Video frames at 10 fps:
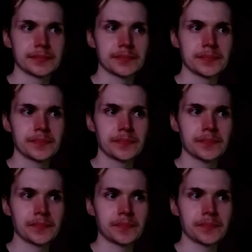
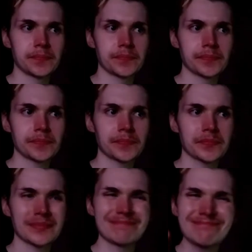
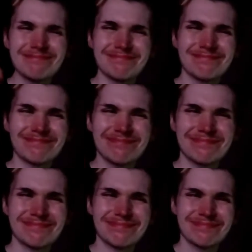
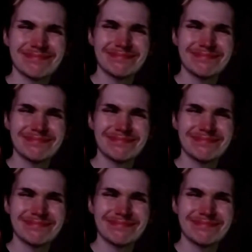[no speech]